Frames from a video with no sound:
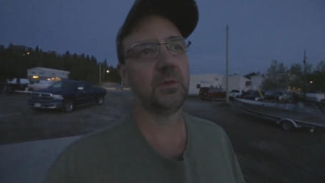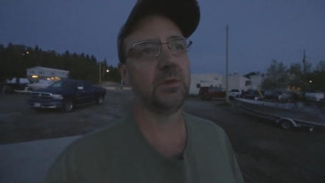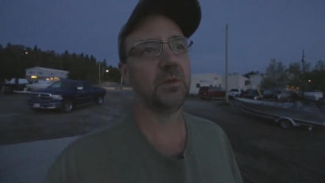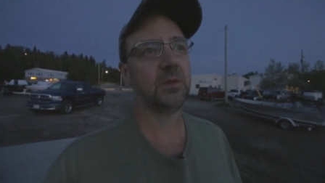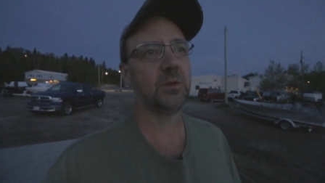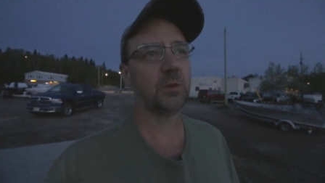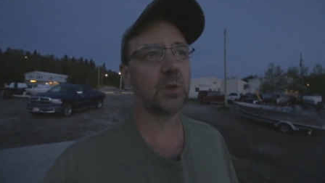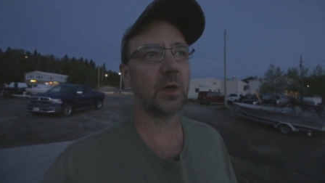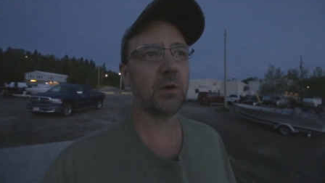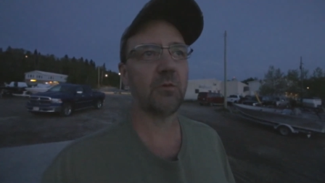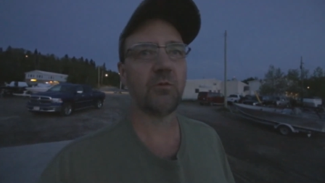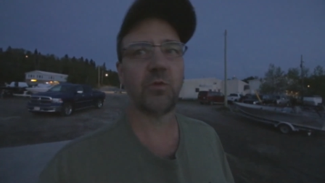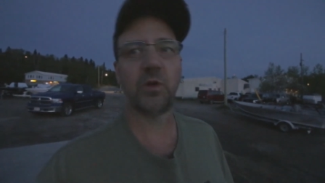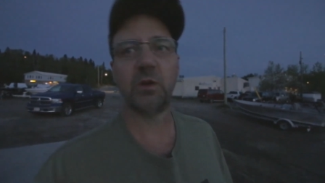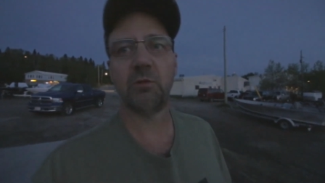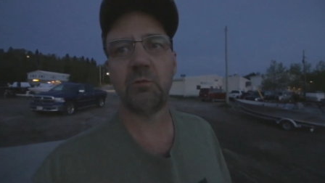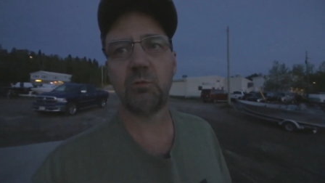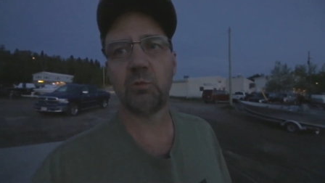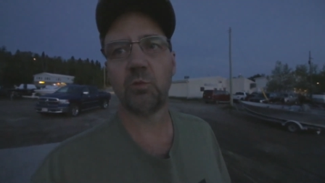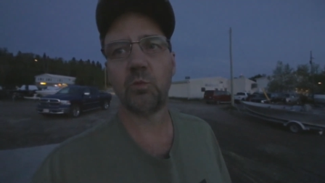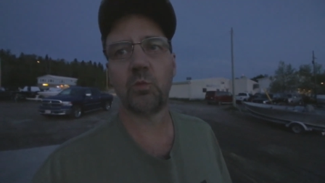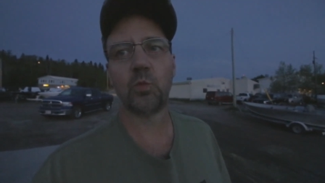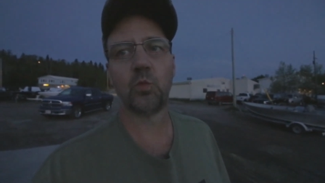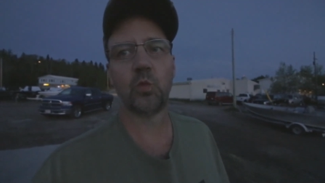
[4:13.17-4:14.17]
So I'm
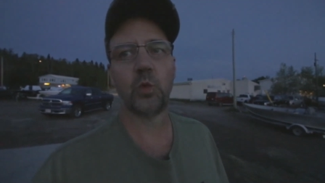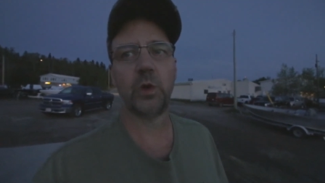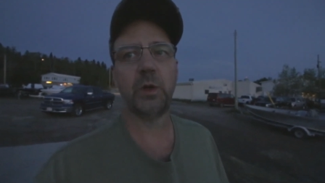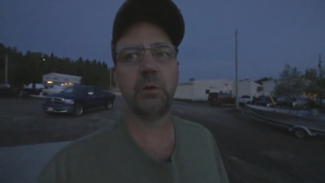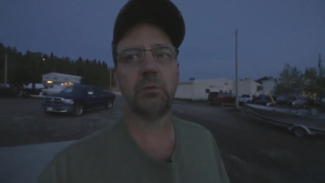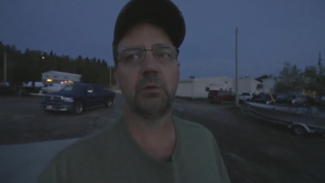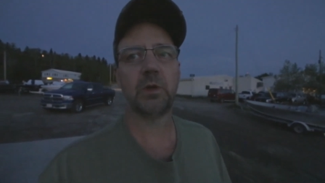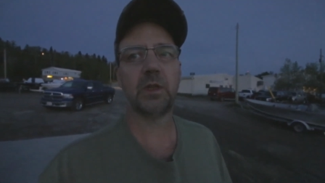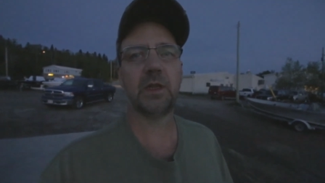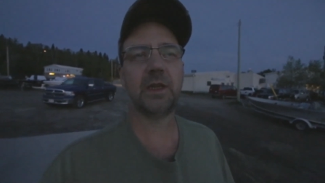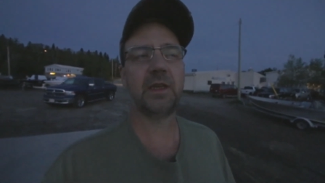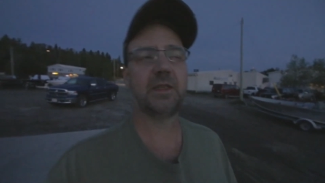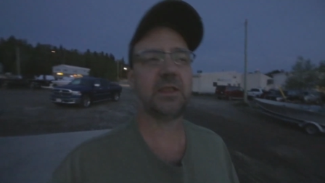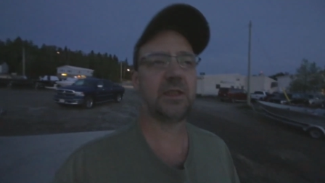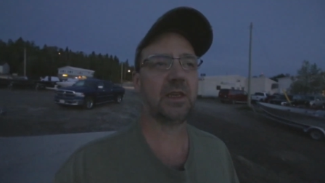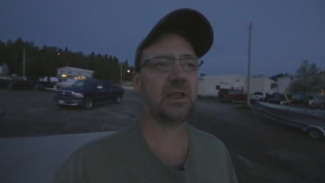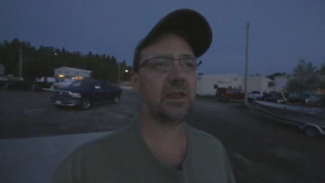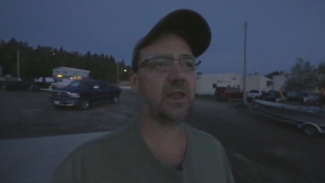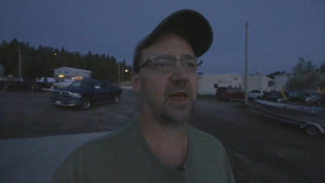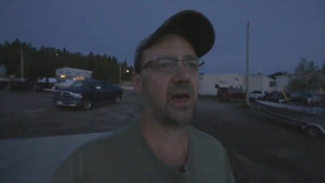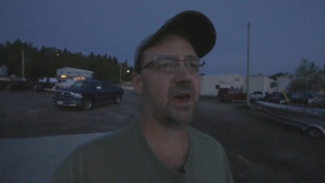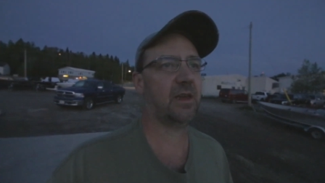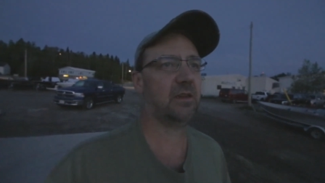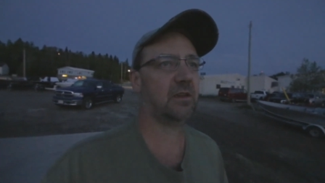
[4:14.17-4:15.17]
re-releasing
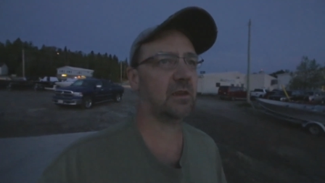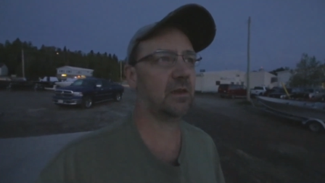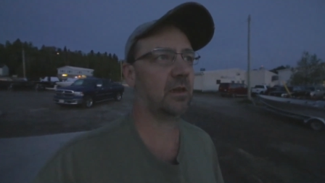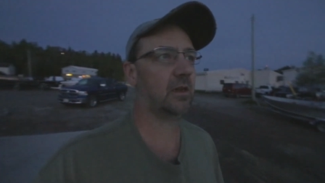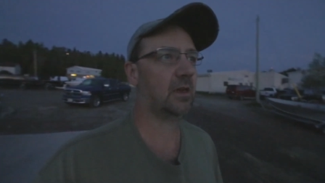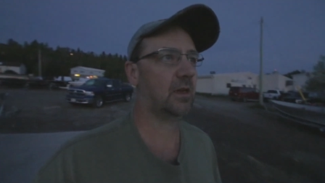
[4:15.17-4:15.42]
that.